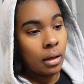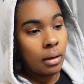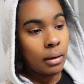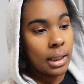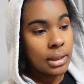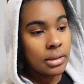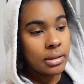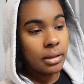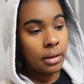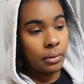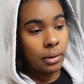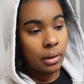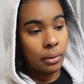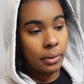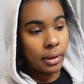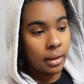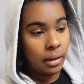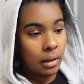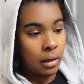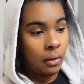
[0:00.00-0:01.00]
I just don't know
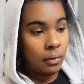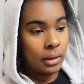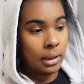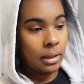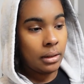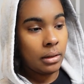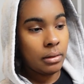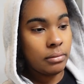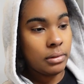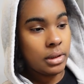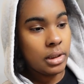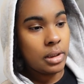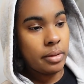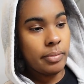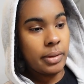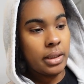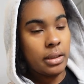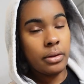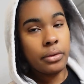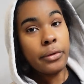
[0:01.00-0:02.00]
where to go, and I don't want to
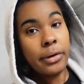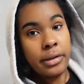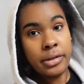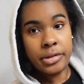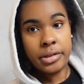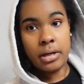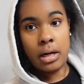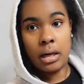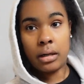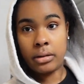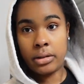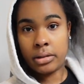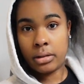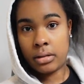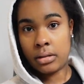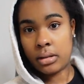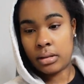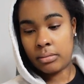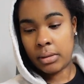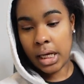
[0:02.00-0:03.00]
spend $300
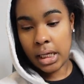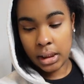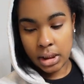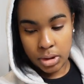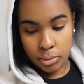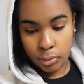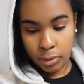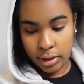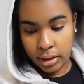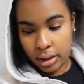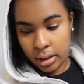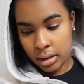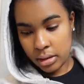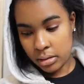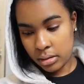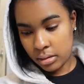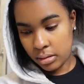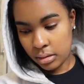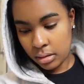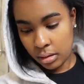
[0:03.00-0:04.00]
on some knotless
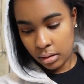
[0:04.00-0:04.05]
braids.